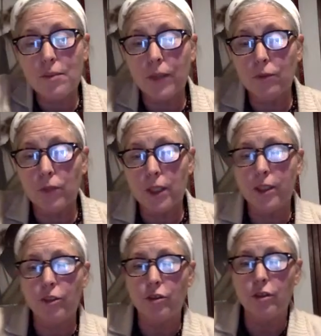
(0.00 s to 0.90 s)
been
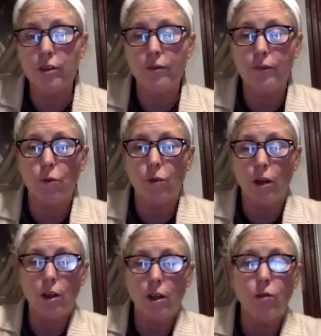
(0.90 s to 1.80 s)
really good
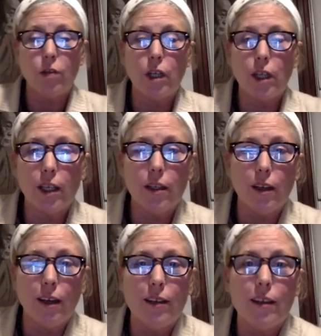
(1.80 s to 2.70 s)
for honing in
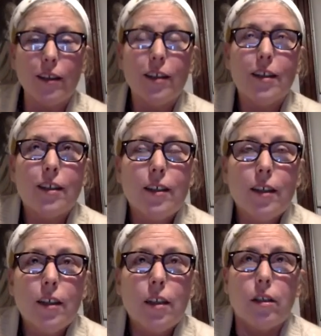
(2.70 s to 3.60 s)
on
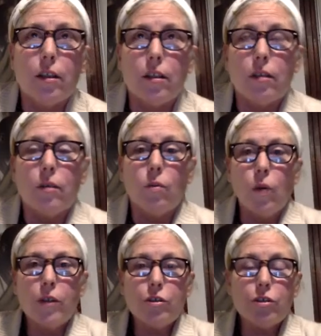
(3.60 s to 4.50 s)

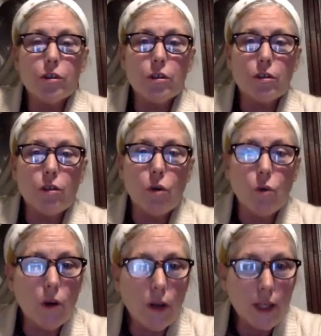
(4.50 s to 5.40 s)
what your
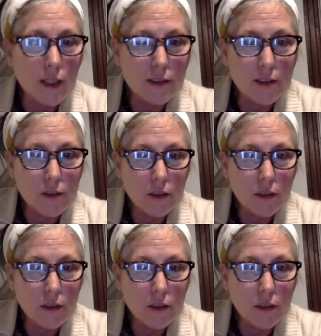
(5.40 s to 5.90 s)
core is.